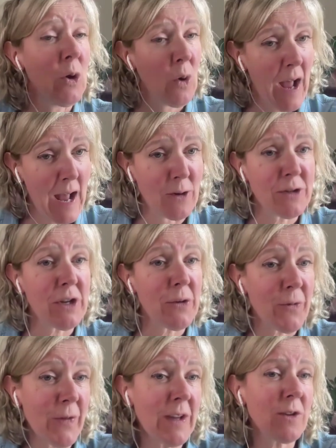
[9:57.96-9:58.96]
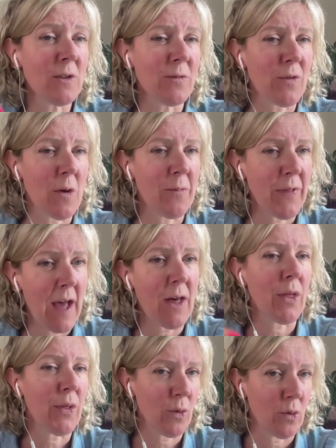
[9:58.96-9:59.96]
How do you feel from
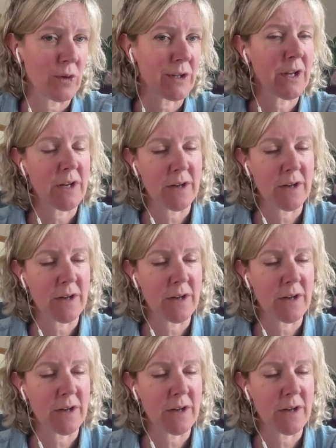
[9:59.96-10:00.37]
that thought?